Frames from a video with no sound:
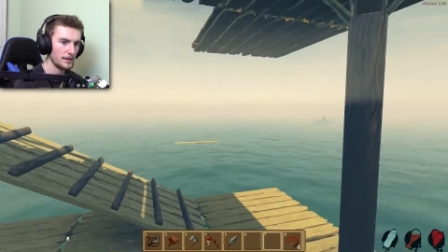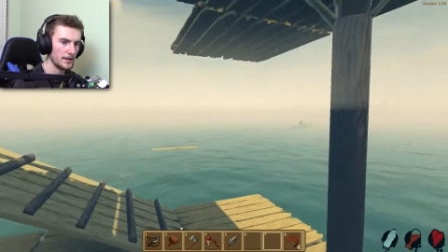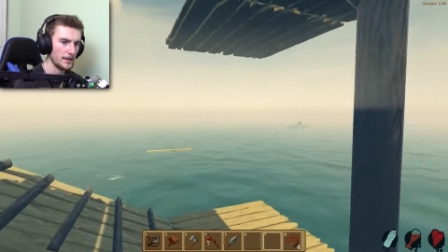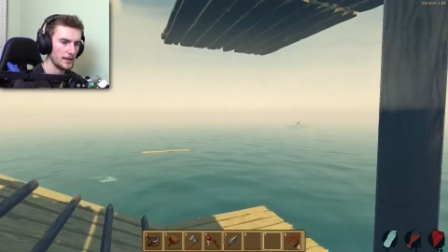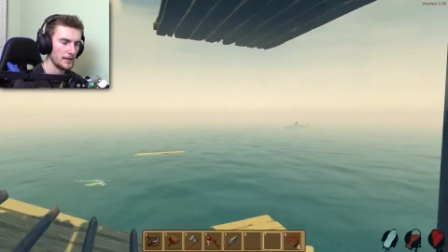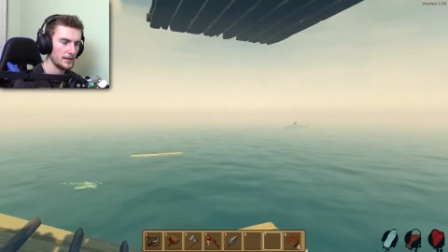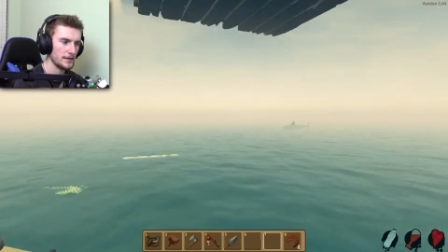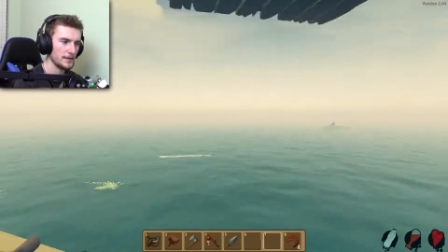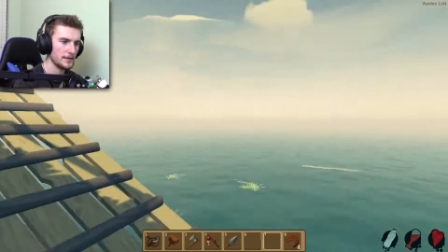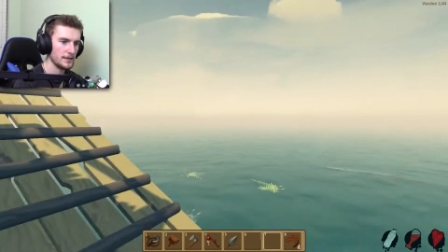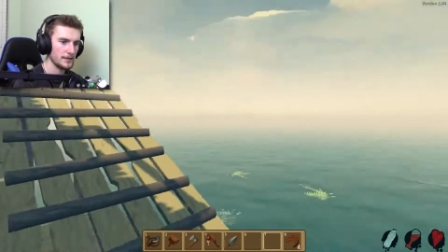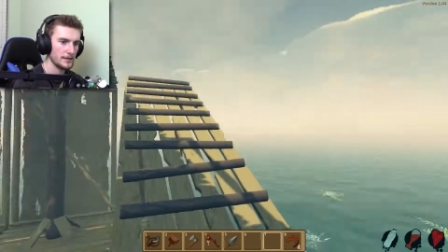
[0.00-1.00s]
Huh.
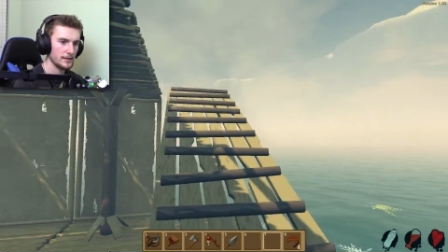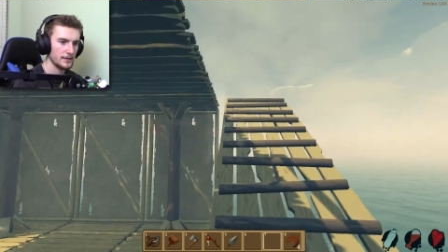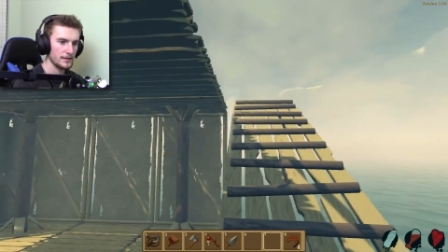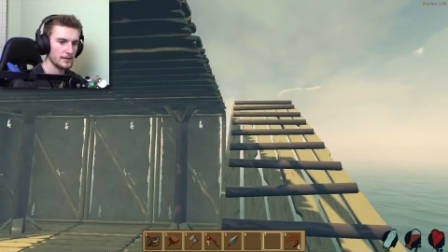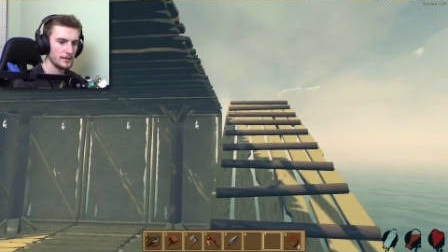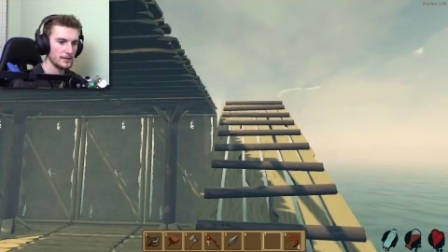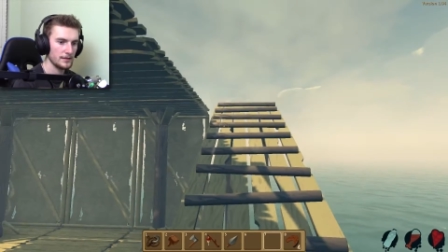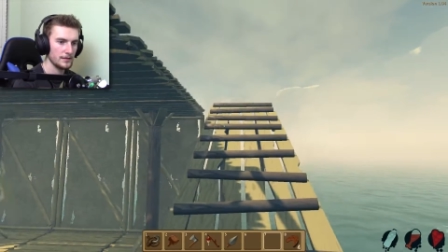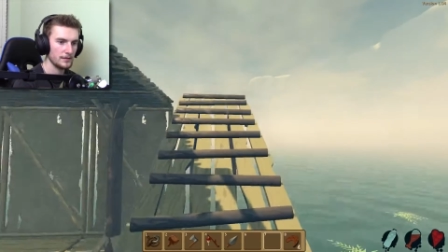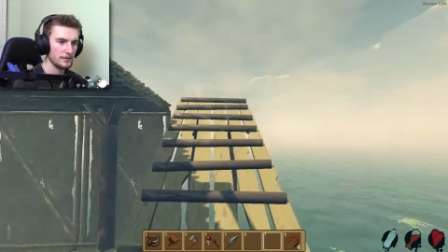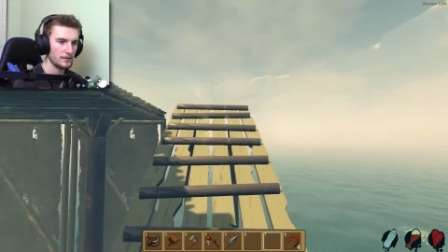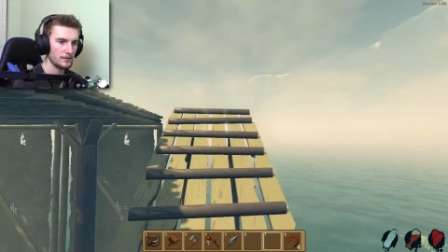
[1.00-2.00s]

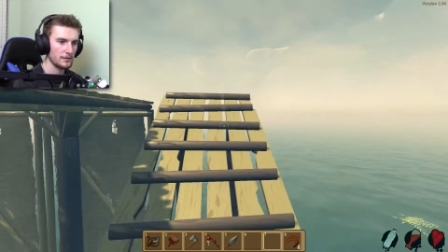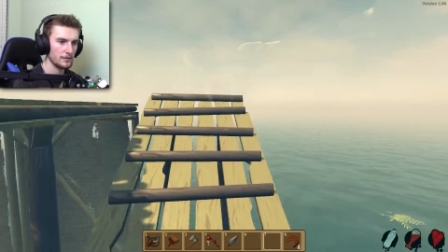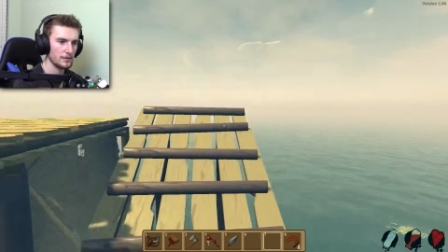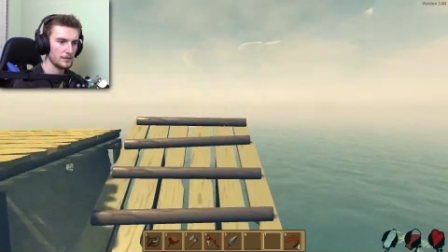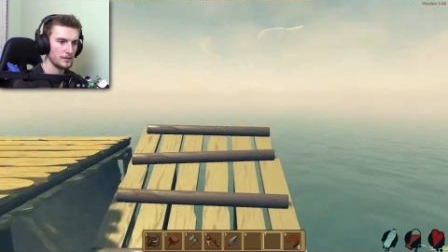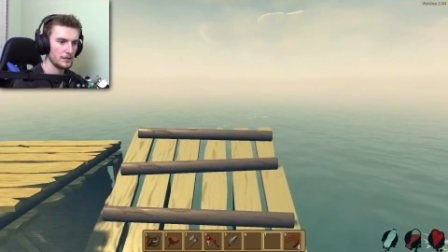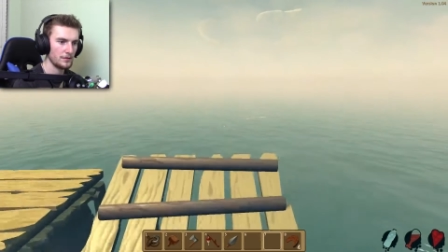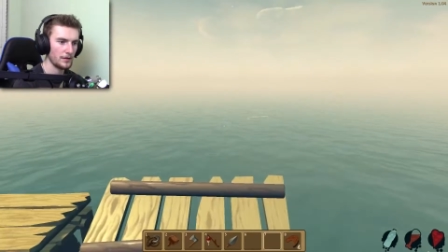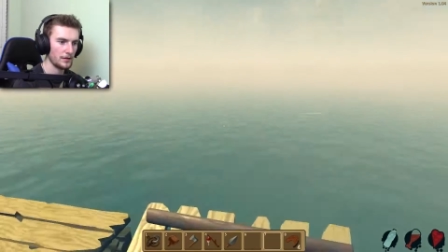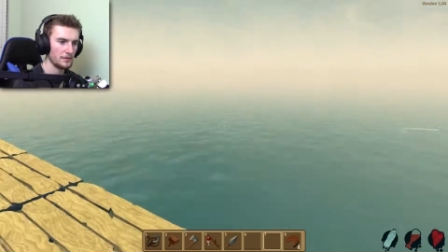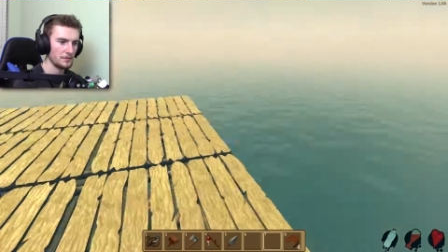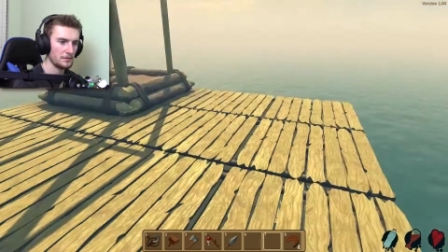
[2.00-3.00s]
So let's see if I
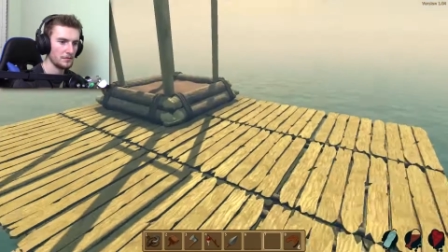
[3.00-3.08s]
can,